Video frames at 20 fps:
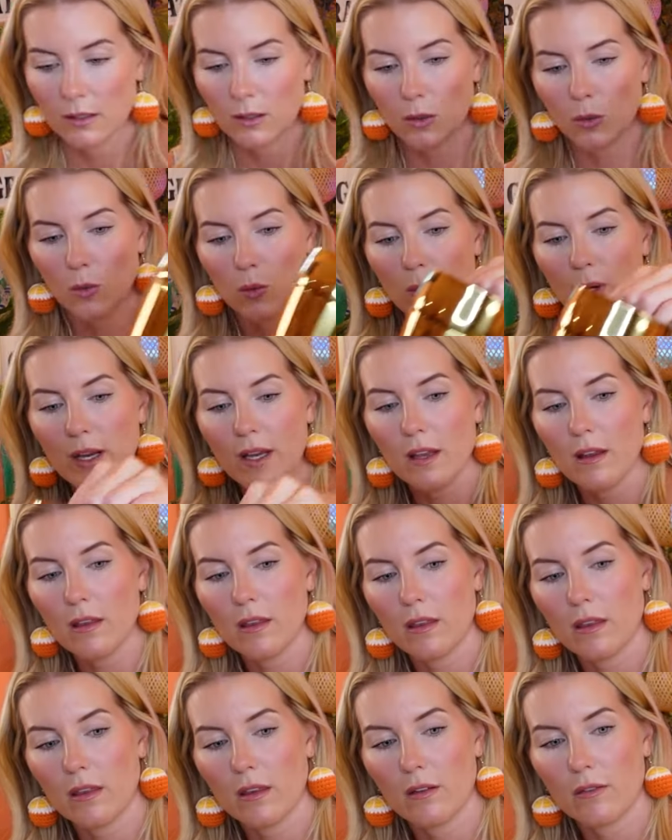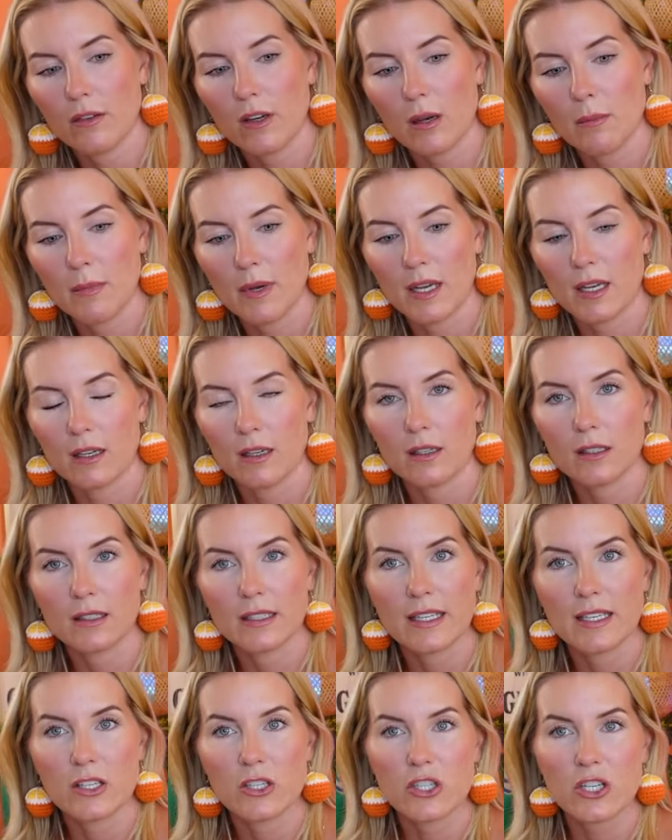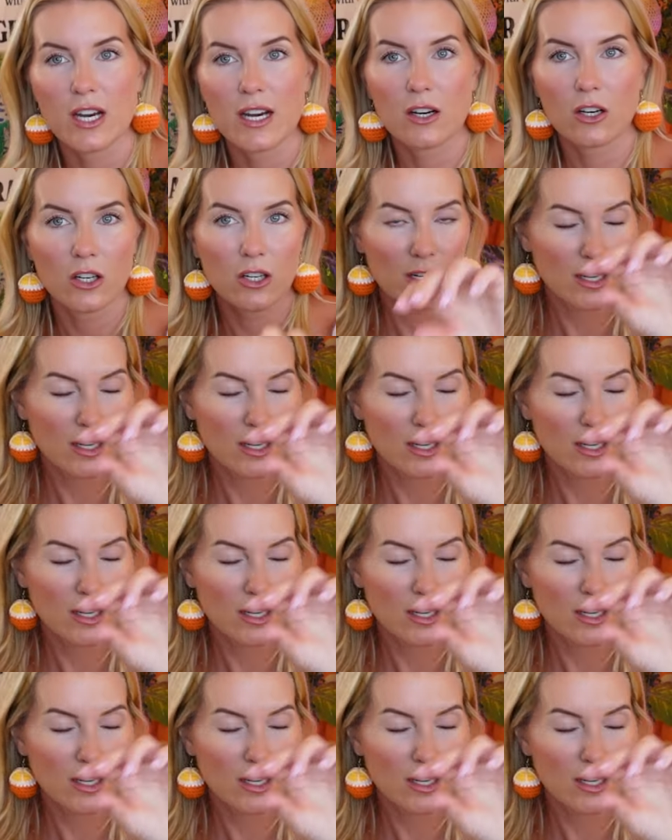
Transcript: with, got my clean shaker